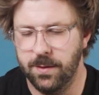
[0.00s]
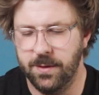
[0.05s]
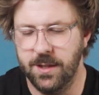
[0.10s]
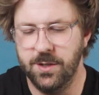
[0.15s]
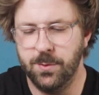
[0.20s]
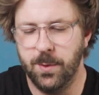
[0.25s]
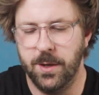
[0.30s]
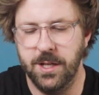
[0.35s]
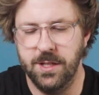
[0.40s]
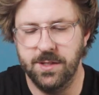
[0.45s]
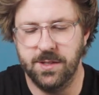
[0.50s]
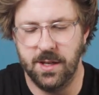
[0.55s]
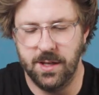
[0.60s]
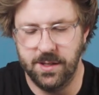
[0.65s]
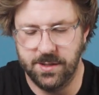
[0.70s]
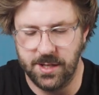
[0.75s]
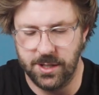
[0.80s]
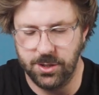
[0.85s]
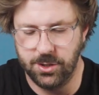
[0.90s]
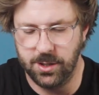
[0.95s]
This one is
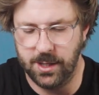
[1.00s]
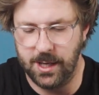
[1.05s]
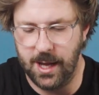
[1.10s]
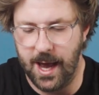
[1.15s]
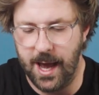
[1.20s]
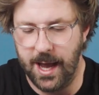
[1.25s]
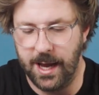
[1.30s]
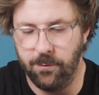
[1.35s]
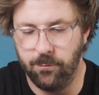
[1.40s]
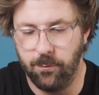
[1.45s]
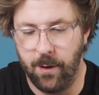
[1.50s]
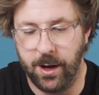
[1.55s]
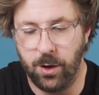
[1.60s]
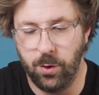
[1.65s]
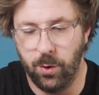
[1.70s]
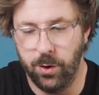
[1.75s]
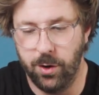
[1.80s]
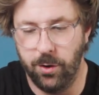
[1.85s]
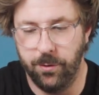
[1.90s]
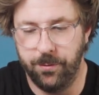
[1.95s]
essentially a
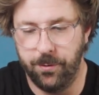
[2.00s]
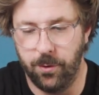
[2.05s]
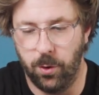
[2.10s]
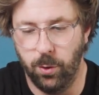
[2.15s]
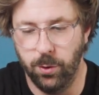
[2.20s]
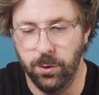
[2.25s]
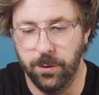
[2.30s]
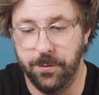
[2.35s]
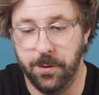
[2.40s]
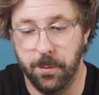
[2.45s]
record of all of